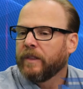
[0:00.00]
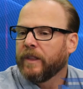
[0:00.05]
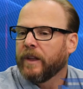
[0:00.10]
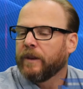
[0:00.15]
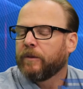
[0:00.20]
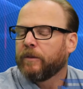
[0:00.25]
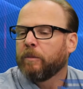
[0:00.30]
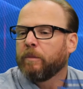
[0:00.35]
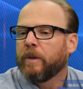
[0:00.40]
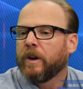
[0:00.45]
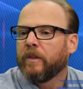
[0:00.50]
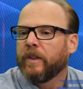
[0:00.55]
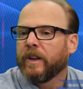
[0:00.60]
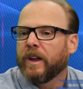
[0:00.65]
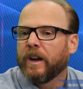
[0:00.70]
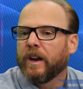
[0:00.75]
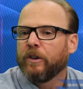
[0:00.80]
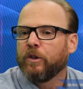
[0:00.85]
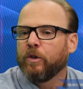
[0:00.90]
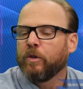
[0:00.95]
Then from there,
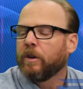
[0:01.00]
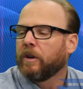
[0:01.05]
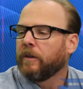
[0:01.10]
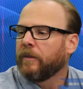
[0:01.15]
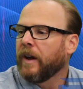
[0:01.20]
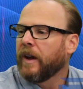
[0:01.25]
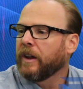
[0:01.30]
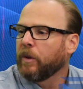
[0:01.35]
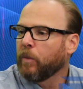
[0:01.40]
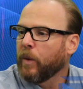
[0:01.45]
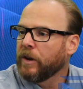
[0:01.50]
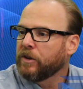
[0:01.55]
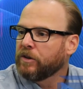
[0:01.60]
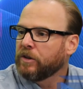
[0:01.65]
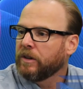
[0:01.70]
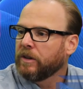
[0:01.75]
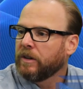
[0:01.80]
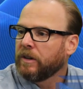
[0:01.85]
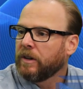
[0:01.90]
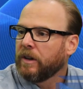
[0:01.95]
they kind of do their
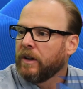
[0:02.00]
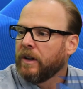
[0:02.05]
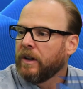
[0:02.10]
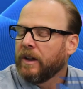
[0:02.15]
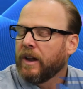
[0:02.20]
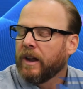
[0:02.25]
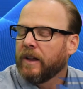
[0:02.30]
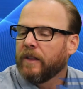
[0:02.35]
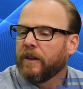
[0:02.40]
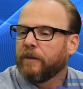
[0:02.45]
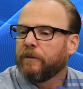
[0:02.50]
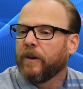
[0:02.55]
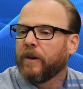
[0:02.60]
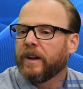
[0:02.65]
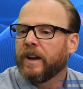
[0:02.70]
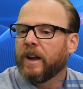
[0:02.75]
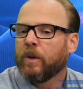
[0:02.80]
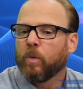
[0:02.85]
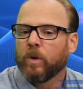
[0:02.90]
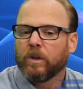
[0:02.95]
evaluation and they
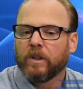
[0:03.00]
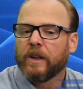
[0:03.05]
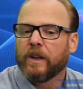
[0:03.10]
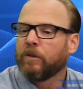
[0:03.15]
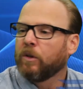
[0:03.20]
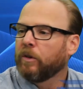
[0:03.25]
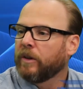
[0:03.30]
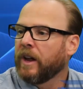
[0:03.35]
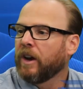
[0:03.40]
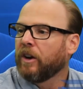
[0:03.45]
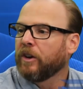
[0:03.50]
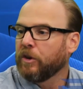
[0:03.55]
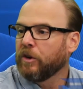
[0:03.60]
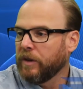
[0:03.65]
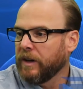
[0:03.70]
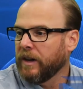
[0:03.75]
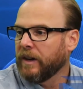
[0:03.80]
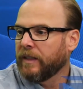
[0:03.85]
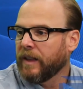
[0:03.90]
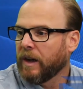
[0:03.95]
find out what level of care you
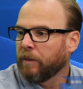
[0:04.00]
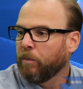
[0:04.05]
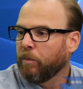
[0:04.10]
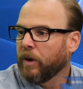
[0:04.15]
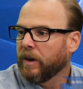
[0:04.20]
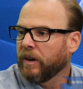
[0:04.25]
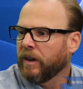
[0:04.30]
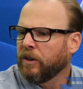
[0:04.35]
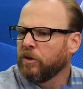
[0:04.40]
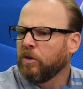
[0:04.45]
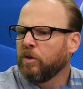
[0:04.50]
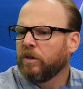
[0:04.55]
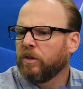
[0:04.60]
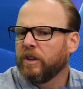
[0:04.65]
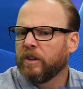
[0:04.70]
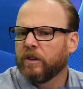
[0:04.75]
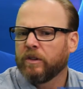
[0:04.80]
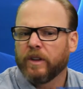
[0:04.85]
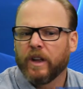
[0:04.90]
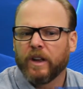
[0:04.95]
need at that point. Then
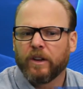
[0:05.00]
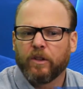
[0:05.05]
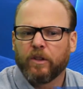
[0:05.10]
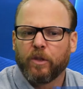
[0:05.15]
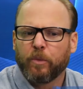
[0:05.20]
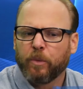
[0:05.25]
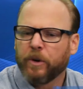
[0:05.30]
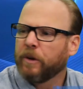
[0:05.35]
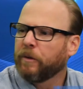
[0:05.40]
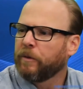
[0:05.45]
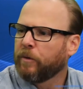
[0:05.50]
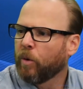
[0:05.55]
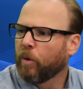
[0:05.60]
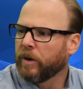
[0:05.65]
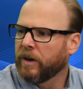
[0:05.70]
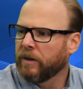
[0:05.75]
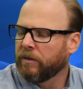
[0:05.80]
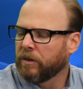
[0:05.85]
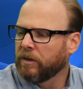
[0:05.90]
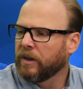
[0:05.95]
usually there's like three or
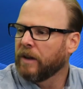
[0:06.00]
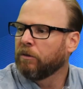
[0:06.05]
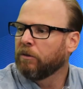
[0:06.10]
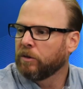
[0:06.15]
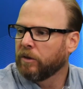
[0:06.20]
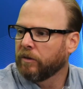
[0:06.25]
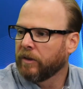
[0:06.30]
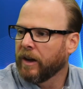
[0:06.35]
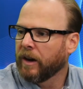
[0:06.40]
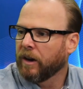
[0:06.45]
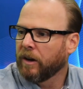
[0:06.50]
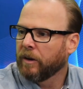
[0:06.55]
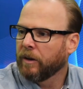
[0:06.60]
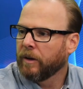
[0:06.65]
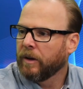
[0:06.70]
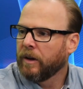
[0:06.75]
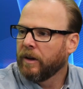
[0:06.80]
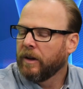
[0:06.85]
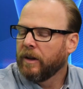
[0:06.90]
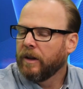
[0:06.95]
four different levels of
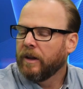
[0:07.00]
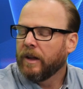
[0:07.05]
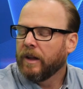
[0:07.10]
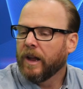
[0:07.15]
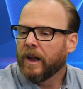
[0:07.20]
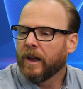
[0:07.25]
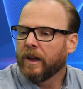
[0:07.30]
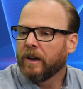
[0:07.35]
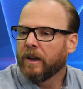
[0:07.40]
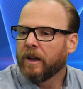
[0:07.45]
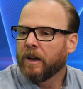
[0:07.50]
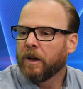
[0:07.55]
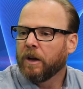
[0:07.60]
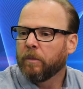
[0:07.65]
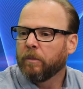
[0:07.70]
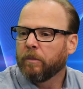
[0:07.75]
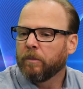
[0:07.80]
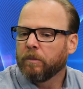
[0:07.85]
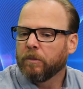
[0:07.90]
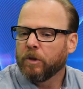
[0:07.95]
care, and
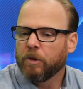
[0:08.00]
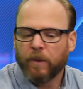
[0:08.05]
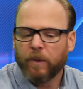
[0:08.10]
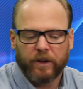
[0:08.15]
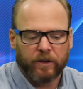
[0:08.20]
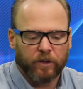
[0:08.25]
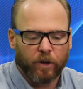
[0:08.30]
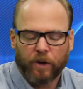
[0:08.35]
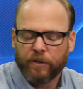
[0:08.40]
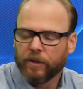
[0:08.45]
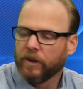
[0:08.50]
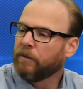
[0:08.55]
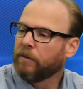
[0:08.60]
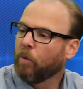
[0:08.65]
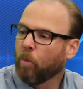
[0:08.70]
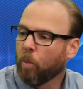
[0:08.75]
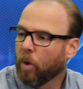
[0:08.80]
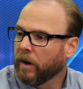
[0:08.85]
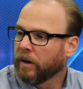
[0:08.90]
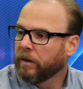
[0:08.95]
um, you might start off at
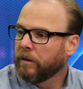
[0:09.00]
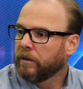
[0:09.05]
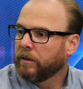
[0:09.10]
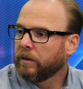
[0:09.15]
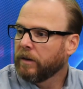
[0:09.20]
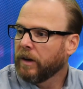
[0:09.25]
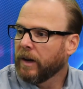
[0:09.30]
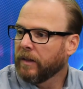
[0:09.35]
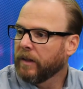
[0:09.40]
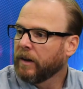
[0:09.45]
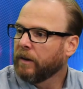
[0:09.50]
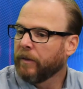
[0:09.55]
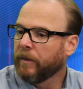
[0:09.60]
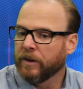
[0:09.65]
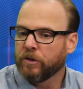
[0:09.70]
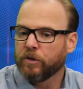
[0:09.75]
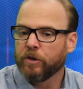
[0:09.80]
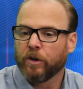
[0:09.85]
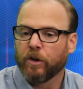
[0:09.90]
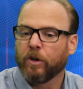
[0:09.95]
level one, and then
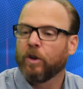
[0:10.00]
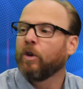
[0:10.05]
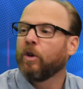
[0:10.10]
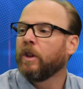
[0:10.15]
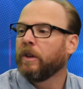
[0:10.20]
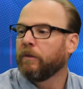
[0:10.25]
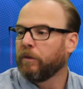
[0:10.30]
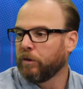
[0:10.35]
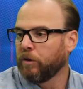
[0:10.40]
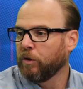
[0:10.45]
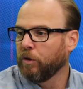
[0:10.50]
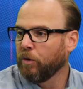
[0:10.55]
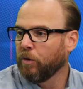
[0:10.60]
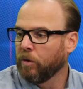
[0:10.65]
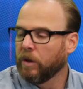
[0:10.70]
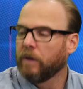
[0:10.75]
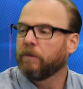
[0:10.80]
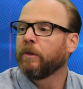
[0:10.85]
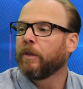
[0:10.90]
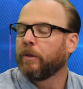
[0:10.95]
eventually you're going to go to level
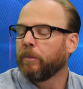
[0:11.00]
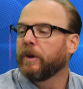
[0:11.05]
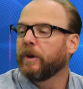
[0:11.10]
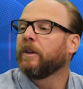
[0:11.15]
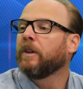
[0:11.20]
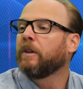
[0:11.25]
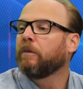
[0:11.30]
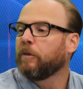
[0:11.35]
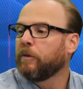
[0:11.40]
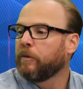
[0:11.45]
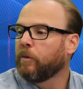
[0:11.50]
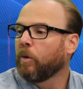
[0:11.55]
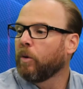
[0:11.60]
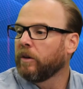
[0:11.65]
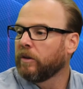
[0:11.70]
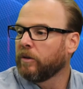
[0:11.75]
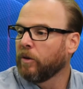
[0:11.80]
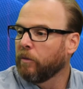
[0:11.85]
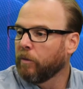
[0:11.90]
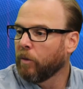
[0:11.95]
two, level three, and level
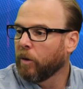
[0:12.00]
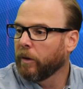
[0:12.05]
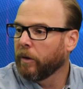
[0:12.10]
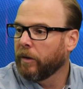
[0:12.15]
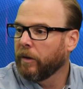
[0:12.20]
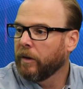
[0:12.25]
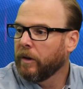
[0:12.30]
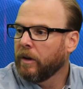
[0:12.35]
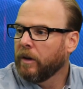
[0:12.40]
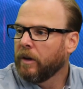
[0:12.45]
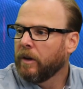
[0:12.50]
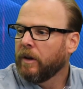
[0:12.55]
four, and so forth.